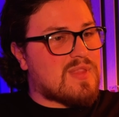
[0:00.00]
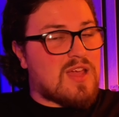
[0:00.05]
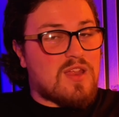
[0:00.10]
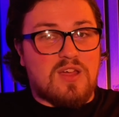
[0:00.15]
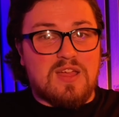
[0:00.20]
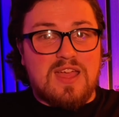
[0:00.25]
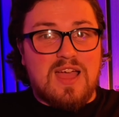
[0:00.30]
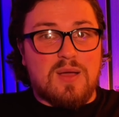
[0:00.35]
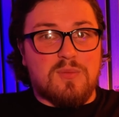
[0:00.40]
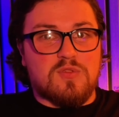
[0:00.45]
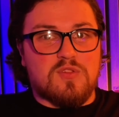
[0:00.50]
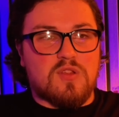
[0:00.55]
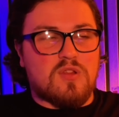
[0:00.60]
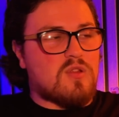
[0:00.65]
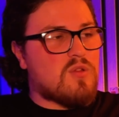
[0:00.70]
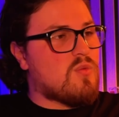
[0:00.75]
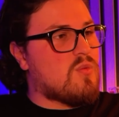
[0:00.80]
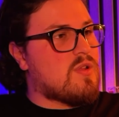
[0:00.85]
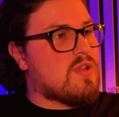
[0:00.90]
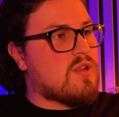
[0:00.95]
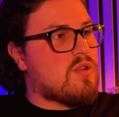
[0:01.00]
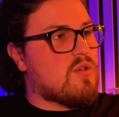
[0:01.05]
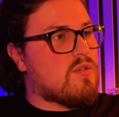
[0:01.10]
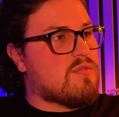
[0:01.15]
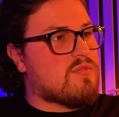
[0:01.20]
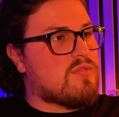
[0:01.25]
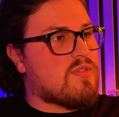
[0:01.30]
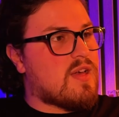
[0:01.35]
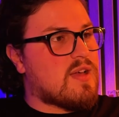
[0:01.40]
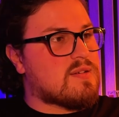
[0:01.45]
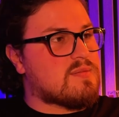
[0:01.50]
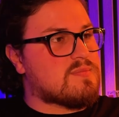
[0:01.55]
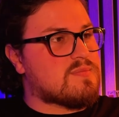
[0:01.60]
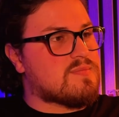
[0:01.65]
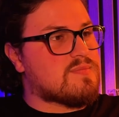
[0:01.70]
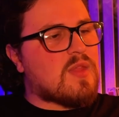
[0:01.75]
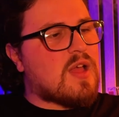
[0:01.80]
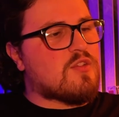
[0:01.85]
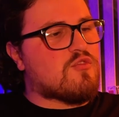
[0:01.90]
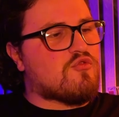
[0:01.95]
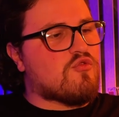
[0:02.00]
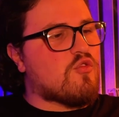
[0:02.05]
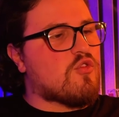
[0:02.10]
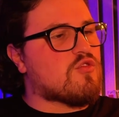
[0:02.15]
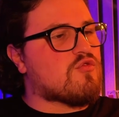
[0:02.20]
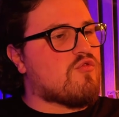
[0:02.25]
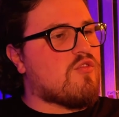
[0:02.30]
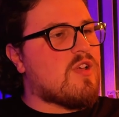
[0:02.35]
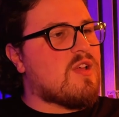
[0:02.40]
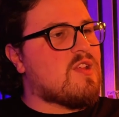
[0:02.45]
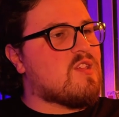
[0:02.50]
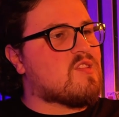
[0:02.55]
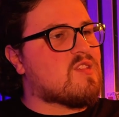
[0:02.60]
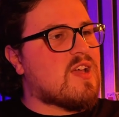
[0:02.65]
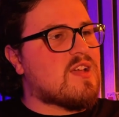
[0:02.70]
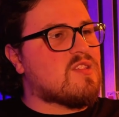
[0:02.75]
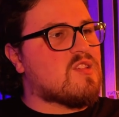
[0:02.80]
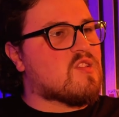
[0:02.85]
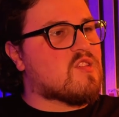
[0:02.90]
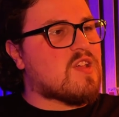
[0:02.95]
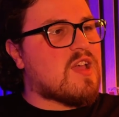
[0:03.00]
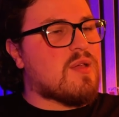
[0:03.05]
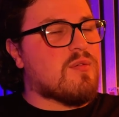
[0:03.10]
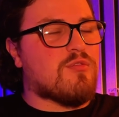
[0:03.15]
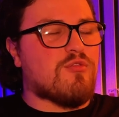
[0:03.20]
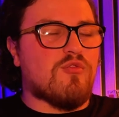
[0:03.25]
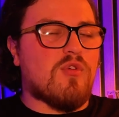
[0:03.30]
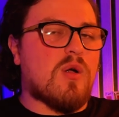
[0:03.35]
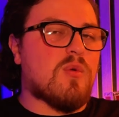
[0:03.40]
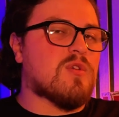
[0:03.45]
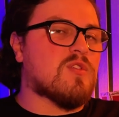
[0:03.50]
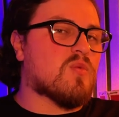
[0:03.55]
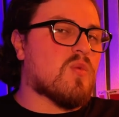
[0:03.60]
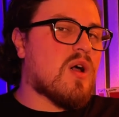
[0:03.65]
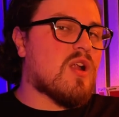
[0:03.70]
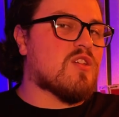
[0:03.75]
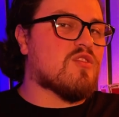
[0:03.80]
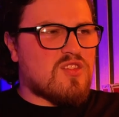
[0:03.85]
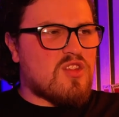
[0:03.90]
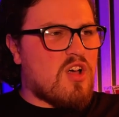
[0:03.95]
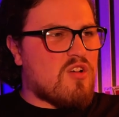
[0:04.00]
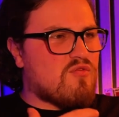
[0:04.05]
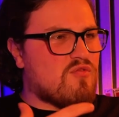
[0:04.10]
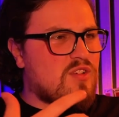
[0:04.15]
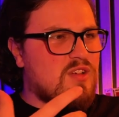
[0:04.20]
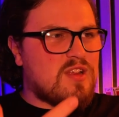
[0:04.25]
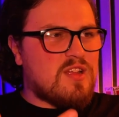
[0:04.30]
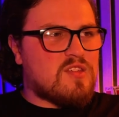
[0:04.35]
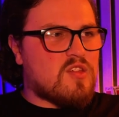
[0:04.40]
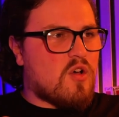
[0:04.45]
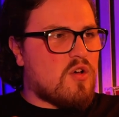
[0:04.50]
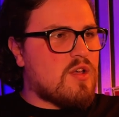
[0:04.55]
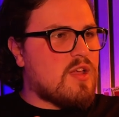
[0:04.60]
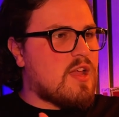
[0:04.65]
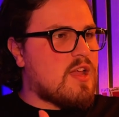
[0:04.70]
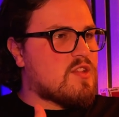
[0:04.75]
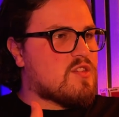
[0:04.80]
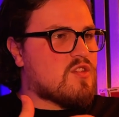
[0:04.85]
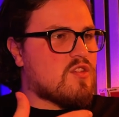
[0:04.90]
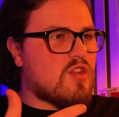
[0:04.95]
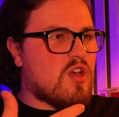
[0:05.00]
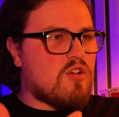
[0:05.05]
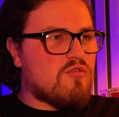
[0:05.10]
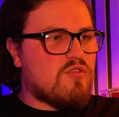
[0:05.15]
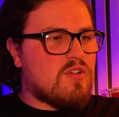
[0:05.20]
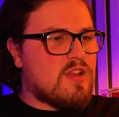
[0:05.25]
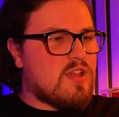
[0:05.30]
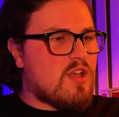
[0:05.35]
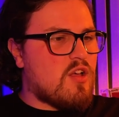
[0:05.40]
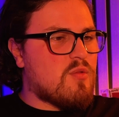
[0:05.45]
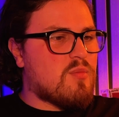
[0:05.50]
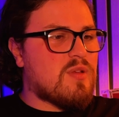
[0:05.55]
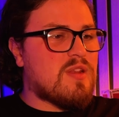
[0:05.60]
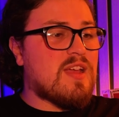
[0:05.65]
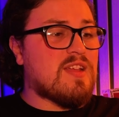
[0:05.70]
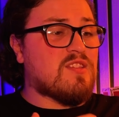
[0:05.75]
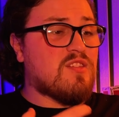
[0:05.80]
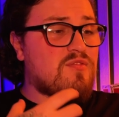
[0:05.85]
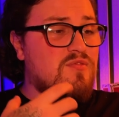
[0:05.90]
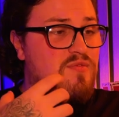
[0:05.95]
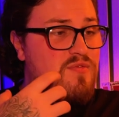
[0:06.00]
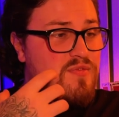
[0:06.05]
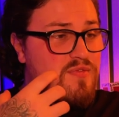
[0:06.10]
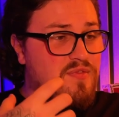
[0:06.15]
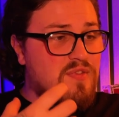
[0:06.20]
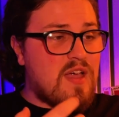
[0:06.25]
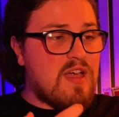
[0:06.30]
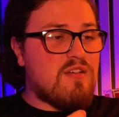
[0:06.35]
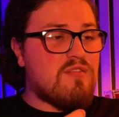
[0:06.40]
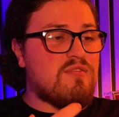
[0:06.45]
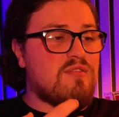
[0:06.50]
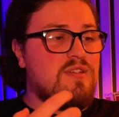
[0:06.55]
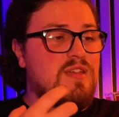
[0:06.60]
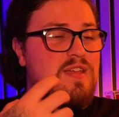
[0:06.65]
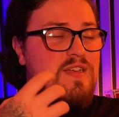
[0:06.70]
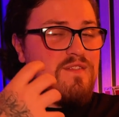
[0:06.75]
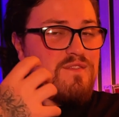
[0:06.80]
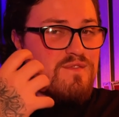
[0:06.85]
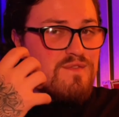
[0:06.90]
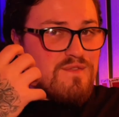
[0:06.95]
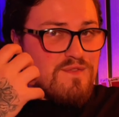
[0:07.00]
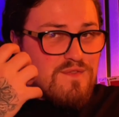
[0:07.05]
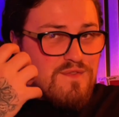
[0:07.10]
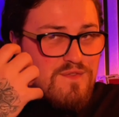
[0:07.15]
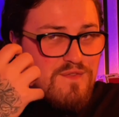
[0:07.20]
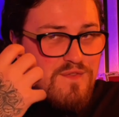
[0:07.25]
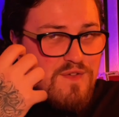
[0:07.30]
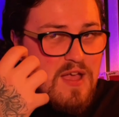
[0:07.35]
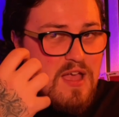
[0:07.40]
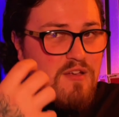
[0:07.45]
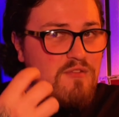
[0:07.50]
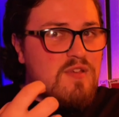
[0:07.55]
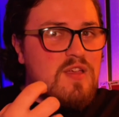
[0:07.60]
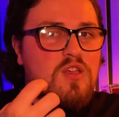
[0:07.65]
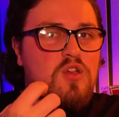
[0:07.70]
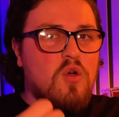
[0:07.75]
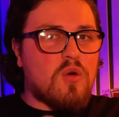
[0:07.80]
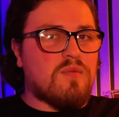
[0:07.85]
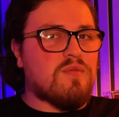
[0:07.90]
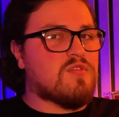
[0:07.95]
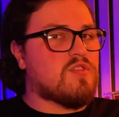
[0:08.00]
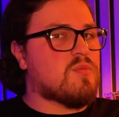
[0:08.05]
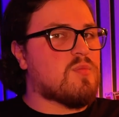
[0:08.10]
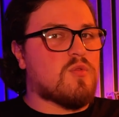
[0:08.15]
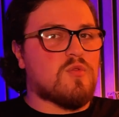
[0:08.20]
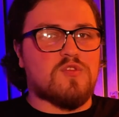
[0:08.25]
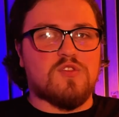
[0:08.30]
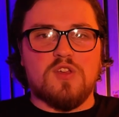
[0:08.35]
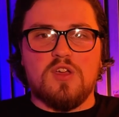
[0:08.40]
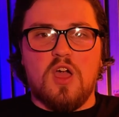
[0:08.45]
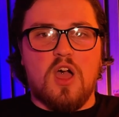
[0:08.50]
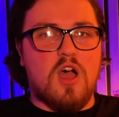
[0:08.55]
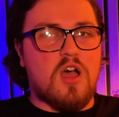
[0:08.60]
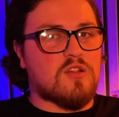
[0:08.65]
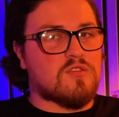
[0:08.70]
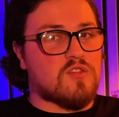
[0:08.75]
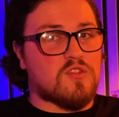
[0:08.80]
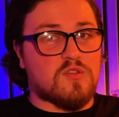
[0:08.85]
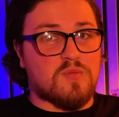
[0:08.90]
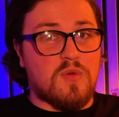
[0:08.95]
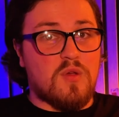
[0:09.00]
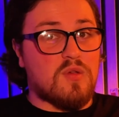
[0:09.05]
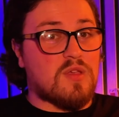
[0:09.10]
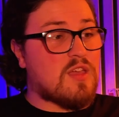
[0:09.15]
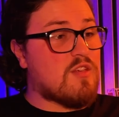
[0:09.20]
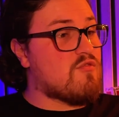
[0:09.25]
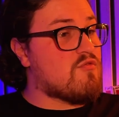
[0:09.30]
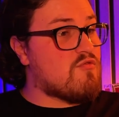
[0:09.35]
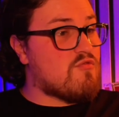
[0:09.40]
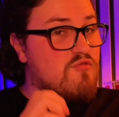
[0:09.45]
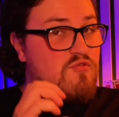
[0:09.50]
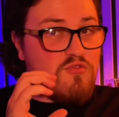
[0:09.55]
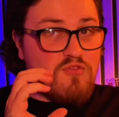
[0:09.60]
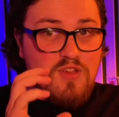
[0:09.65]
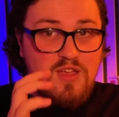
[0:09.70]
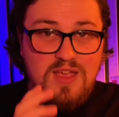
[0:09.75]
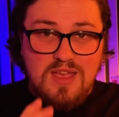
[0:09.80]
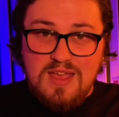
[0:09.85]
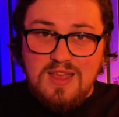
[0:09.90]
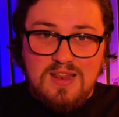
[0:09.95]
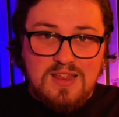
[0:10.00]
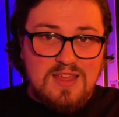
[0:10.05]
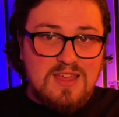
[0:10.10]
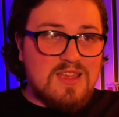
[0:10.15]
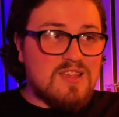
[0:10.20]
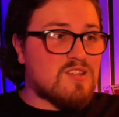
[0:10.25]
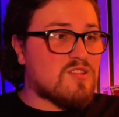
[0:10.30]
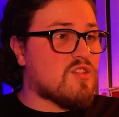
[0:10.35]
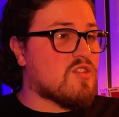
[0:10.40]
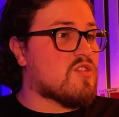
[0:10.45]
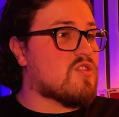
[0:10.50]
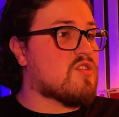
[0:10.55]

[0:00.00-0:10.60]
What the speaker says: And I absolutely love that. That drawers really stayed the same throughout as well. It's not really tight. It's not really open. It's a very, very comfortable cigar to smoke. It really is. The